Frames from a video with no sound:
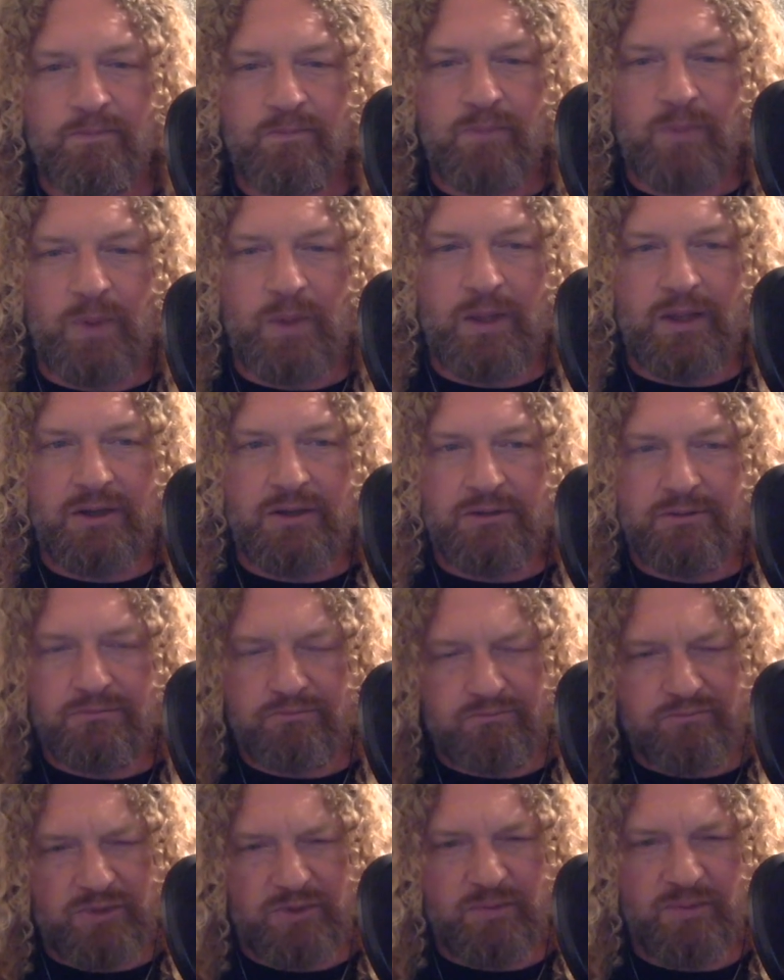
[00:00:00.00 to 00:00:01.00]
and
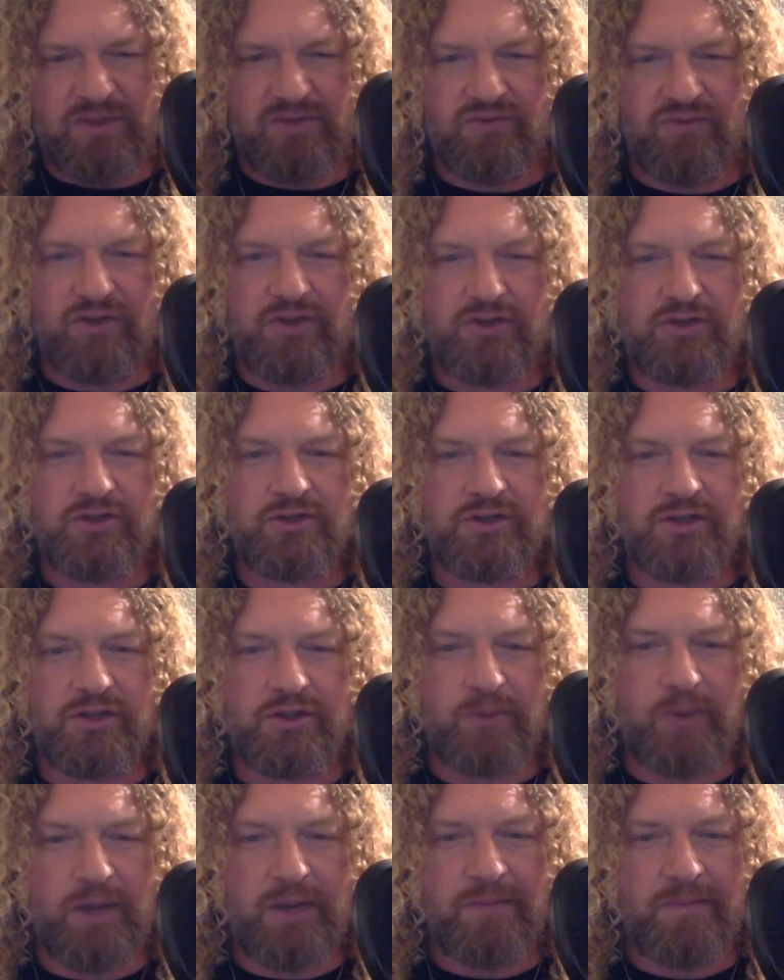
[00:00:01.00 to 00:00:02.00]
some misadventures on the
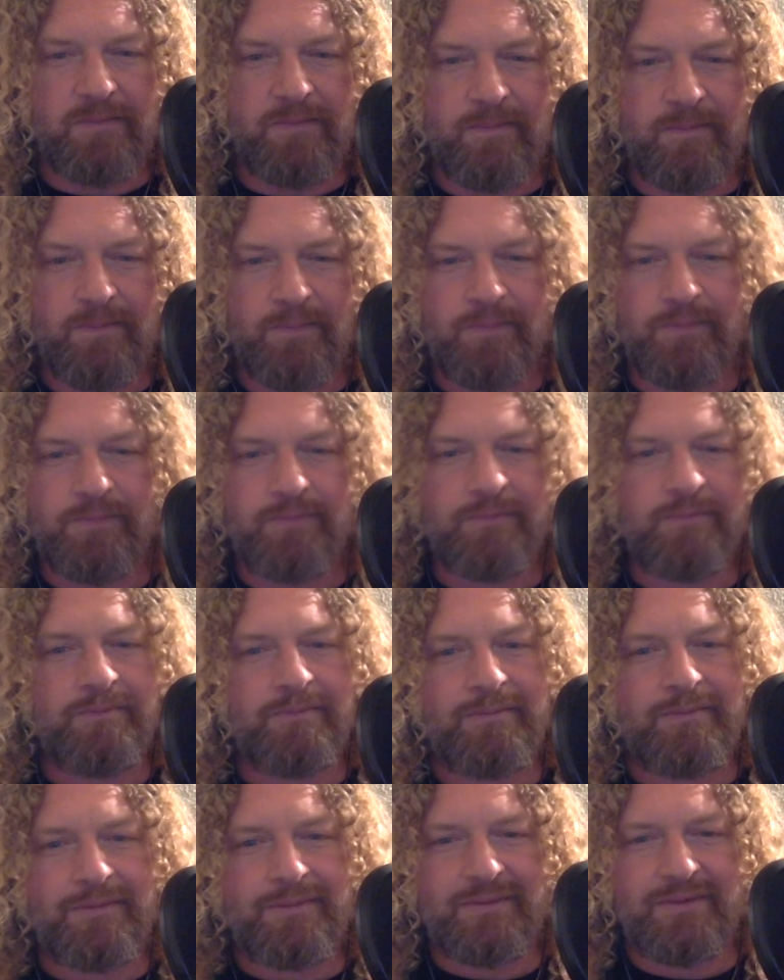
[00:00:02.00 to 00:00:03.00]
way.
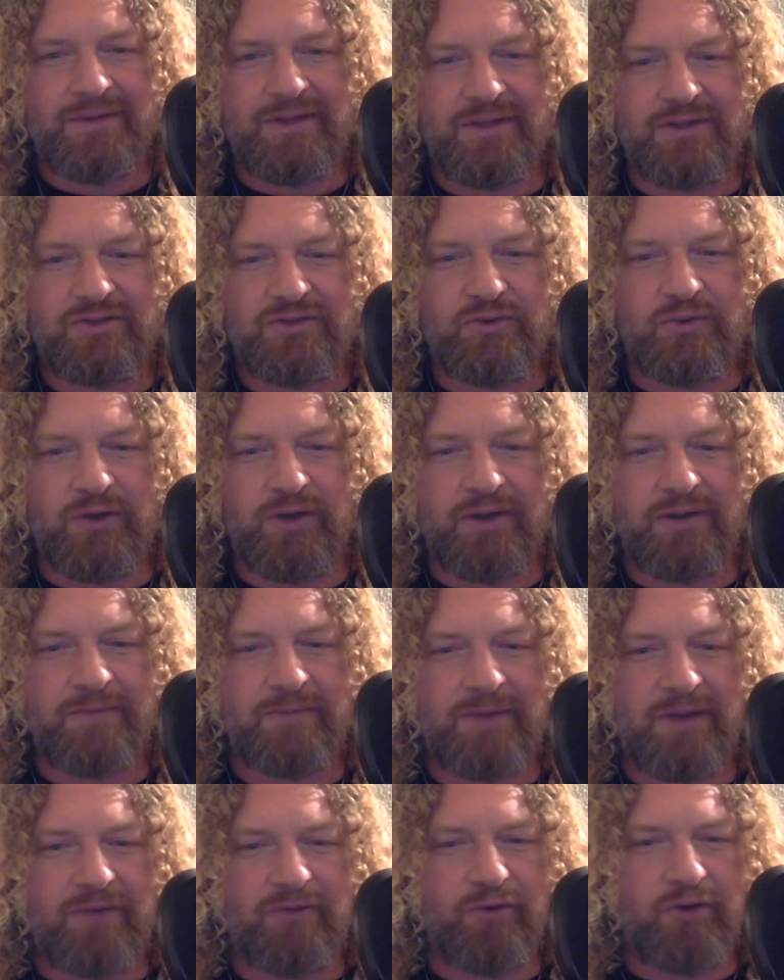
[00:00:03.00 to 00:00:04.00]
Enjoy.
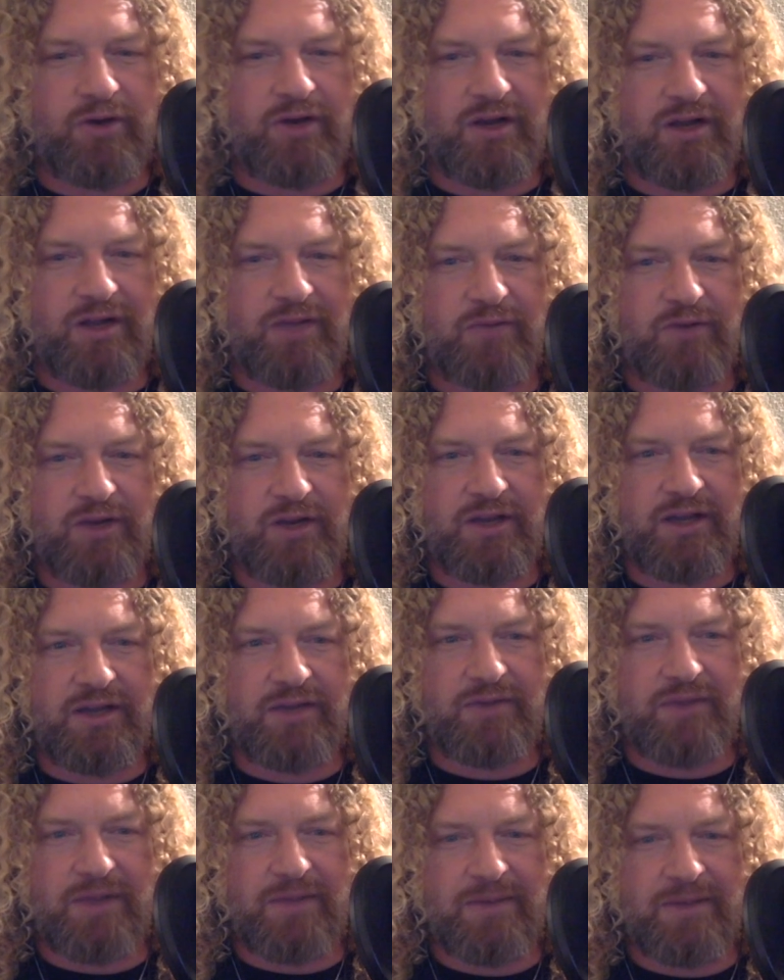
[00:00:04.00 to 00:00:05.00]
I wrote it. I'm reading
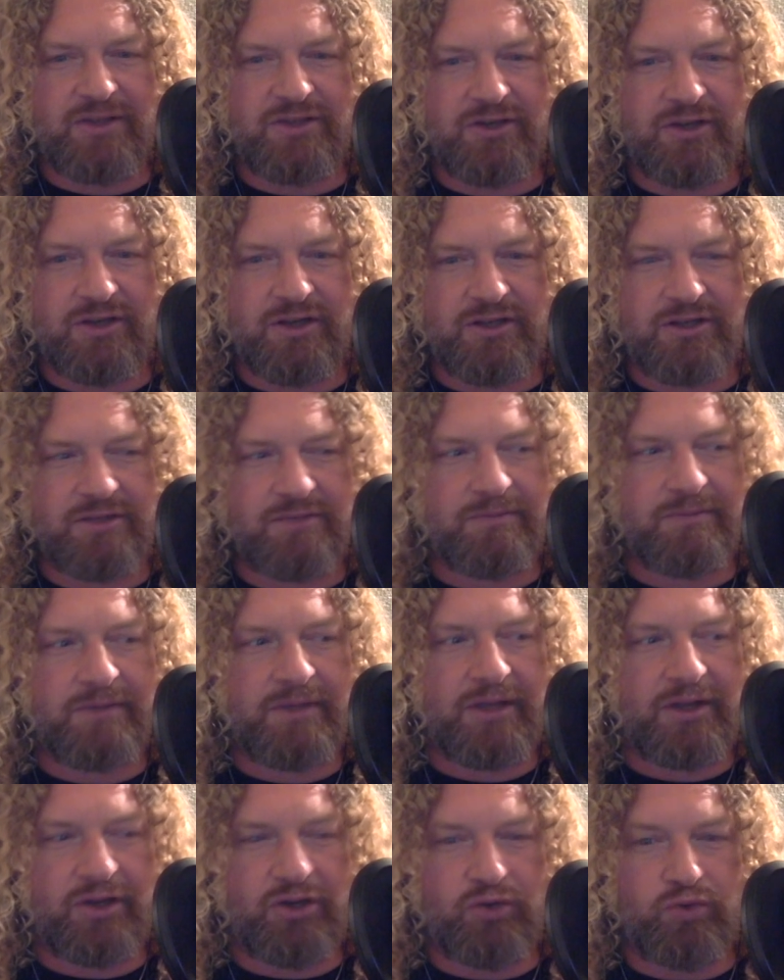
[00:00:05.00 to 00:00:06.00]
it. That makes it awesome,
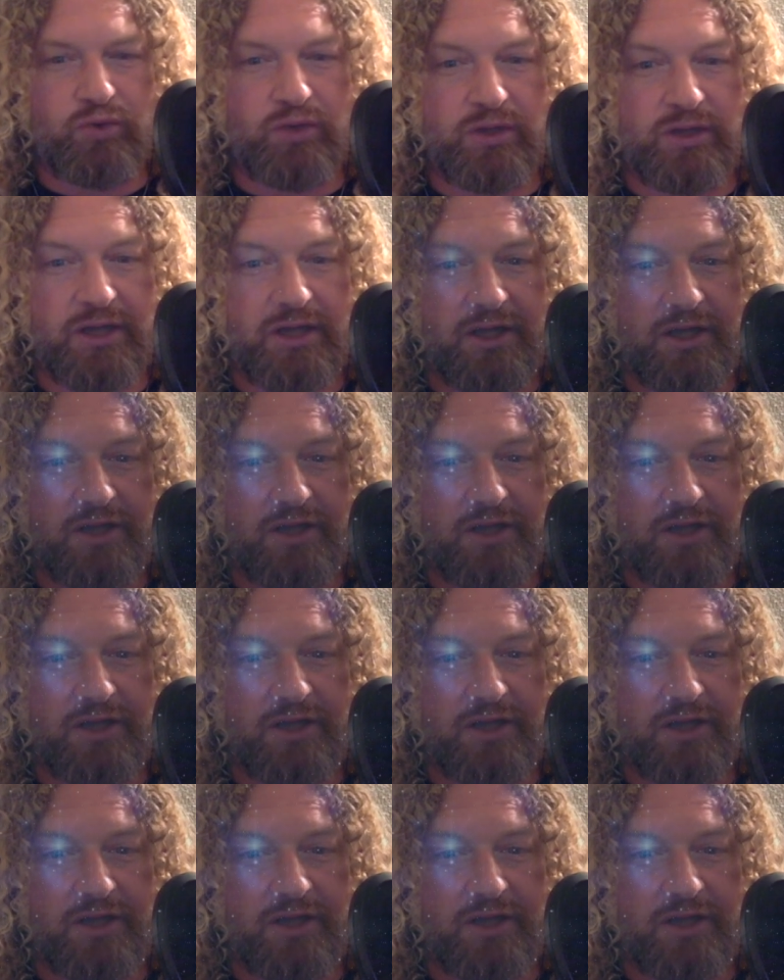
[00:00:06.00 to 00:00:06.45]
and you will like